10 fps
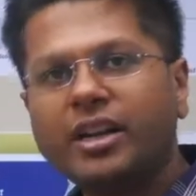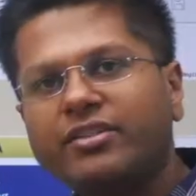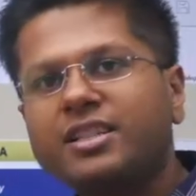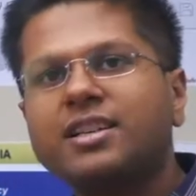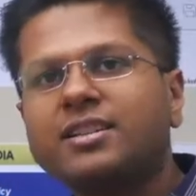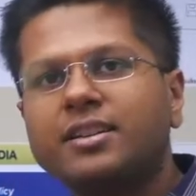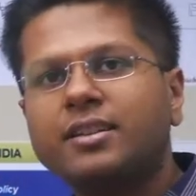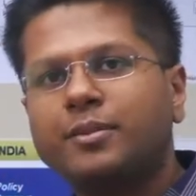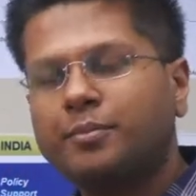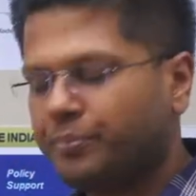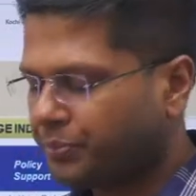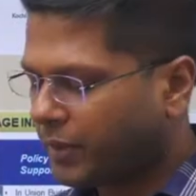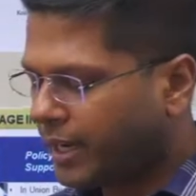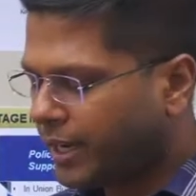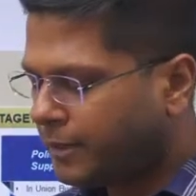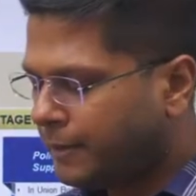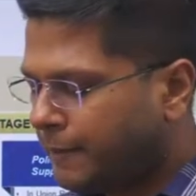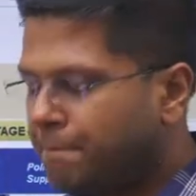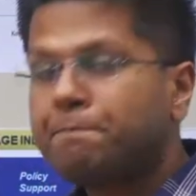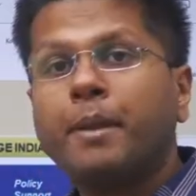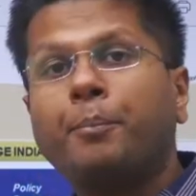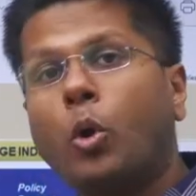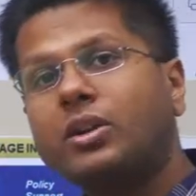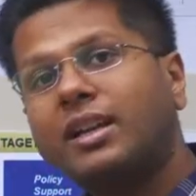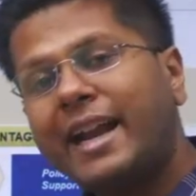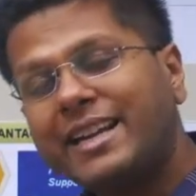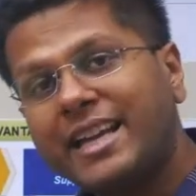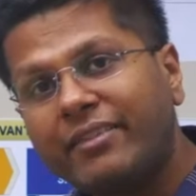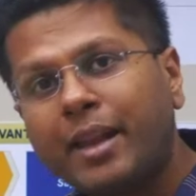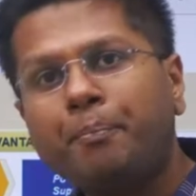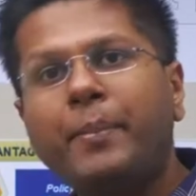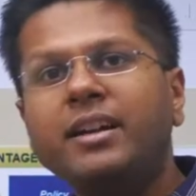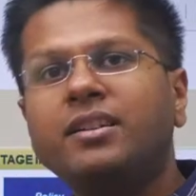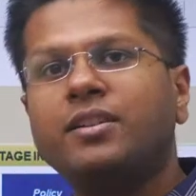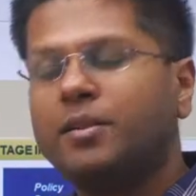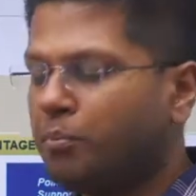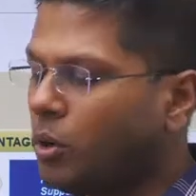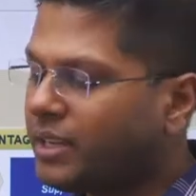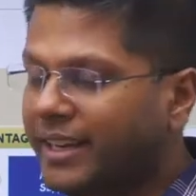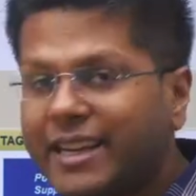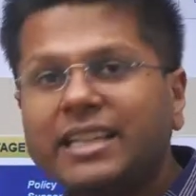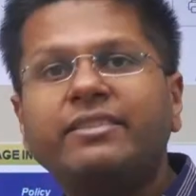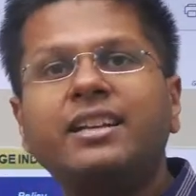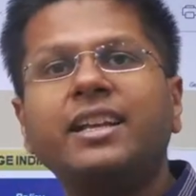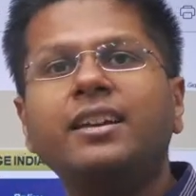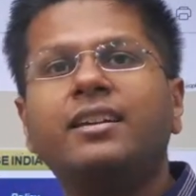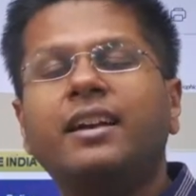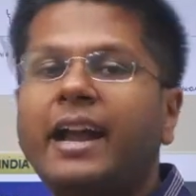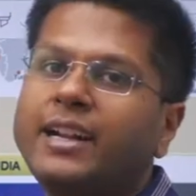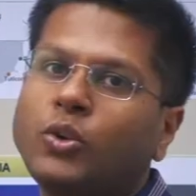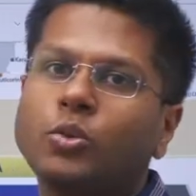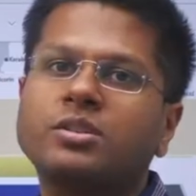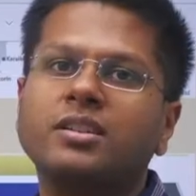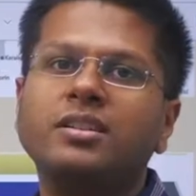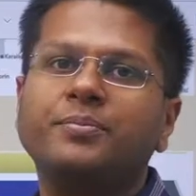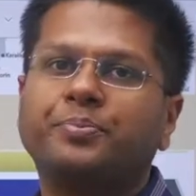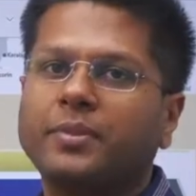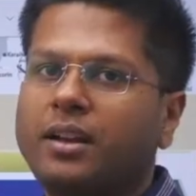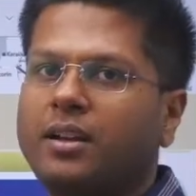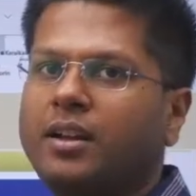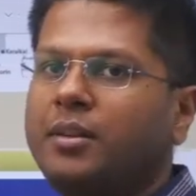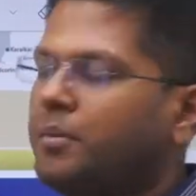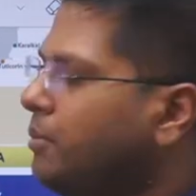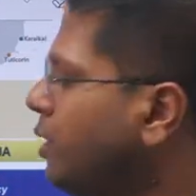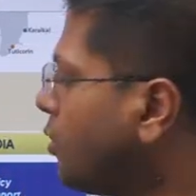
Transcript: infrastructure, right? Port-led development, port connectivity, and coastal, uh,